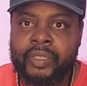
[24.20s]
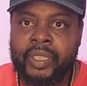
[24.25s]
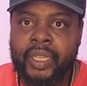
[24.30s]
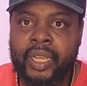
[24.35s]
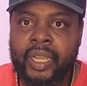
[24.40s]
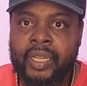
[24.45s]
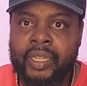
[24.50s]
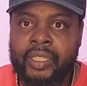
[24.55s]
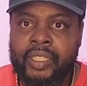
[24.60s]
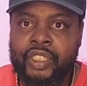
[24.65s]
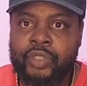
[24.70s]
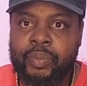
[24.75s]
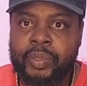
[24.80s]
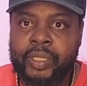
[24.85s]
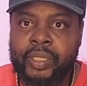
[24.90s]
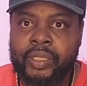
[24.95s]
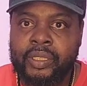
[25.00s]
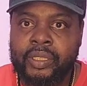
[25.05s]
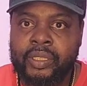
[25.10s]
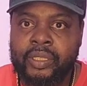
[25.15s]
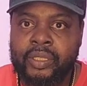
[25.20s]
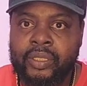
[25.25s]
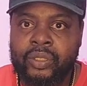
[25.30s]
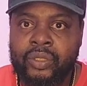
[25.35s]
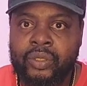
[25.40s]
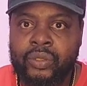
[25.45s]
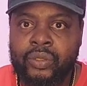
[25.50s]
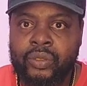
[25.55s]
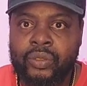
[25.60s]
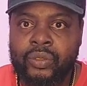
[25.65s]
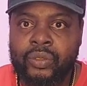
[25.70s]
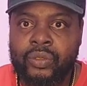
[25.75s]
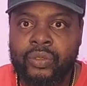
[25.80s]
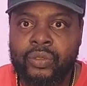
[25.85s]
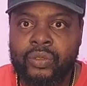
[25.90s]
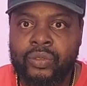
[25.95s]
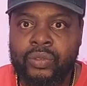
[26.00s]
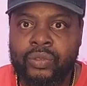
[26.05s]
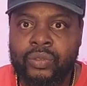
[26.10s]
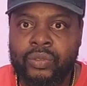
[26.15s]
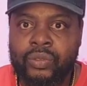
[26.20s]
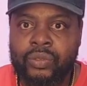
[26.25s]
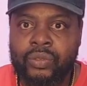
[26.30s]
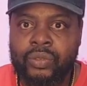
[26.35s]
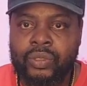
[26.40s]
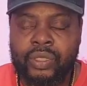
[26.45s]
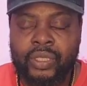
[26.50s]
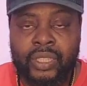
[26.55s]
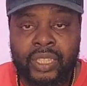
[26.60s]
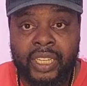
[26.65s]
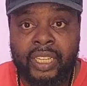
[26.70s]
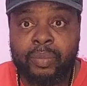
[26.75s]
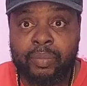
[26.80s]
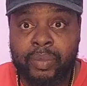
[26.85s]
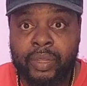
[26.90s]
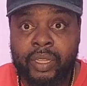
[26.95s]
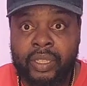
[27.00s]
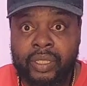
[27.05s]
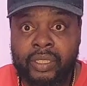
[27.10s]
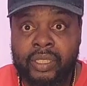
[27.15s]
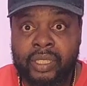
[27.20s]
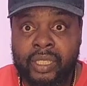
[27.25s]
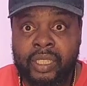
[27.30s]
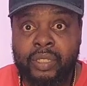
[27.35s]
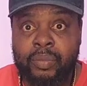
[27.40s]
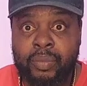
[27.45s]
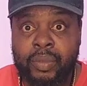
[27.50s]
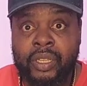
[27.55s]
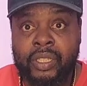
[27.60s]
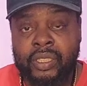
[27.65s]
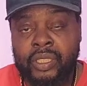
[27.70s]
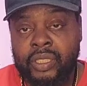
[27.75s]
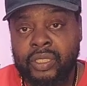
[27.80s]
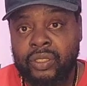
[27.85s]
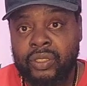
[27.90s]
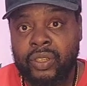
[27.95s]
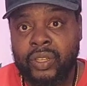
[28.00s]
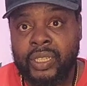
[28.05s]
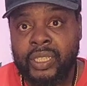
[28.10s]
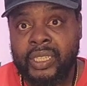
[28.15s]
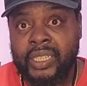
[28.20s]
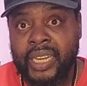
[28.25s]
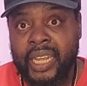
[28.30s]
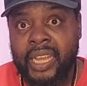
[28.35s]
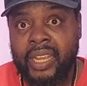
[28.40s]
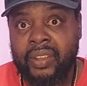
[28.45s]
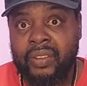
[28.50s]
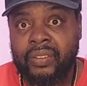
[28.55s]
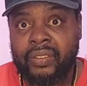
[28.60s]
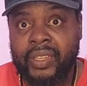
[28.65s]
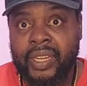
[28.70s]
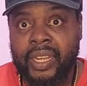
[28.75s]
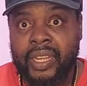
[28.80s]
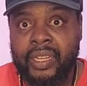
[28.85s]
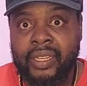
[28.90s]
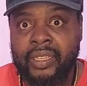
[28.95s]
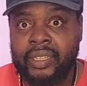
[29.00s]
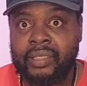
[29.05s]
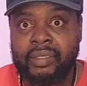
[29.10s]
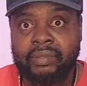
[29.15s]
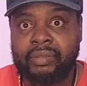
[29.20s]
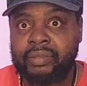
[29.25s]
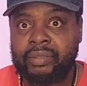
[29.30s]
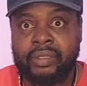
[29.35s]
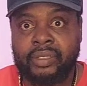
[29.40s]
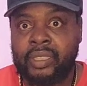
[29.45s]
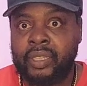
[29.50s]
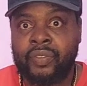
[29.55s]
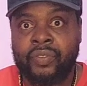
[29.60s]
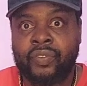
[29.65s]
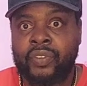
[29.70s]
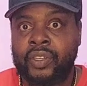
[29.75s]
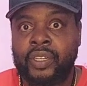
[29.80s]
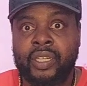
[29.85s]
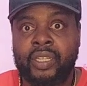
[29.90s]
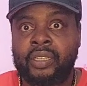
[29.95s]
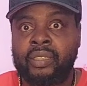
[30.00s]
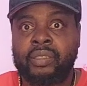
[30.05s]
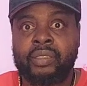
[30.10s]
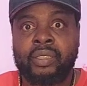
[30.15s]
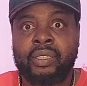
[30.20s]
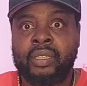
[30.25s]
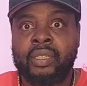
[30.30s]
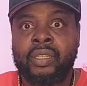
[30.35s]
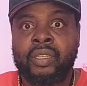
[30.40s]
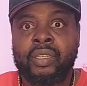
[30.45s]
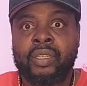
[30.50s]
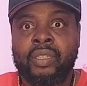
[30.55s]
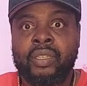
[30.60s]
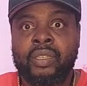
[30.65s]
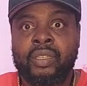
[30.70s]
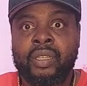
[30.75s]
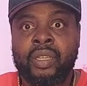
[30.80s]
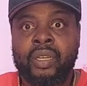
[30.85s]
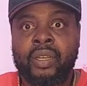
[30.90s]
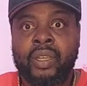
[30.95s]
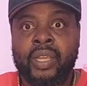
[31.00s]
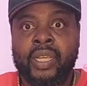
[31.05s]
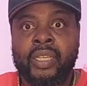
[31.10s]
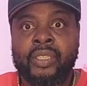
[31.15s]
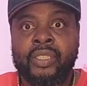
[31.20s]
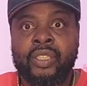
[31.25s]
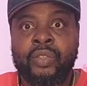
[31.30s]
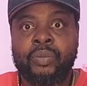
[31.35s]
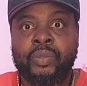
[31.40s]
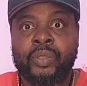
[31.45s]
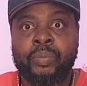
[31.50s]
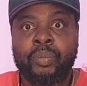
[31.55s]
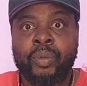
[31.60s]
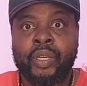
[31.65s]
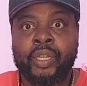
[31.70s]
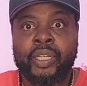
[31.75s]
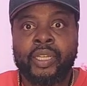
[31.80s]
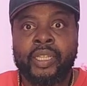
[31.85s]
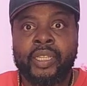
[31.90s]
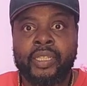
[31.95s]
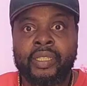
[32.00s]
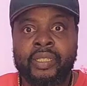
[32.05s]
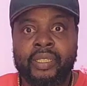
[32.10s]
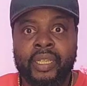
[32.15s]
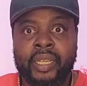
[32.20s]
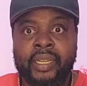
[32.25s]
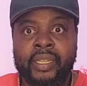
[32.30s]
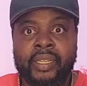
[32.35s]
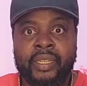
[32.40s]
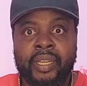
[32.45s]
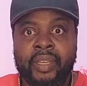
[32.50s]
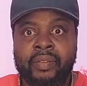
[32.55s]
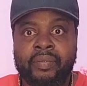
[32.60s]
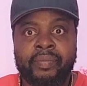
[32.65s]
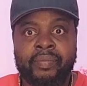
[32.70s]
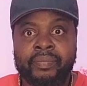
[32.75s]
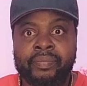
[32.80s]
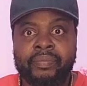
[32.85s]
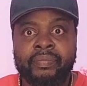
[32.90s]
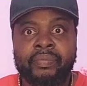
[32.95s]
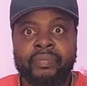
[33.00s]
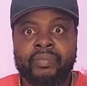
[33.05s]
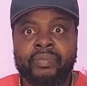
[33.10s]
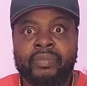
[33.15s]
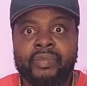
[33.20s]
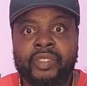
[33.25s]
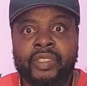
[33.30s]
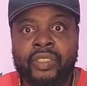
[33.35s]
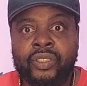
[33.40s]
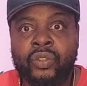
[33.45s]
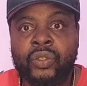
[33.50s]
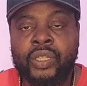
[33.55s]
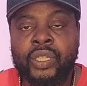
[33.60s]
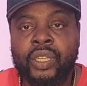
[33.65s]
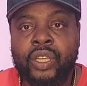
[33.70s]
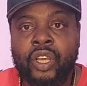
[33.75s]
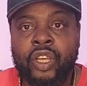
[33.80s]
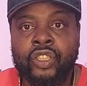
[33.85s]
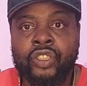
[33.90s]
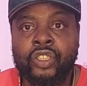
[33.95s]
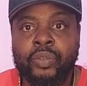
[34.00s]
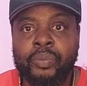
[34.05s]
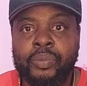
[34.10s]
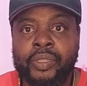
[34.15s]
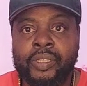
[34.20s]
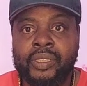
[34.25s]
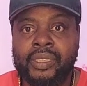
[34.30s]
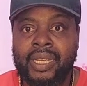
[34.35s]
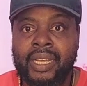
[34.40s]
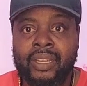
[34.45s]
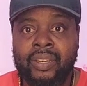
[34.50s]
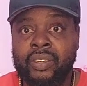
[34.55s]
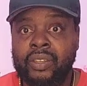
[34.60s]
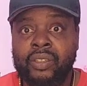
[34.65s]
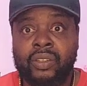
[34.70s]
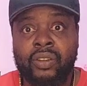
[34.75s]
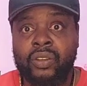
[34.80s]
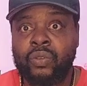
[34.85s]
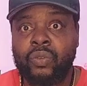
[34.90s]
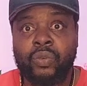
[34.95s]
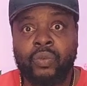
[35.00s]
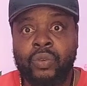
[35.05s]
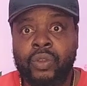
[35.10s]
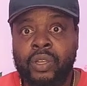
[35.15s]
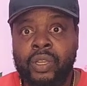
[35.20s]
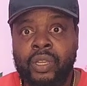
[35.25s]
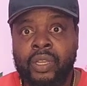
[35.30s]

And it's been three months running now that they've really, you know, exhumed his body and doing the autopsy. I don't know,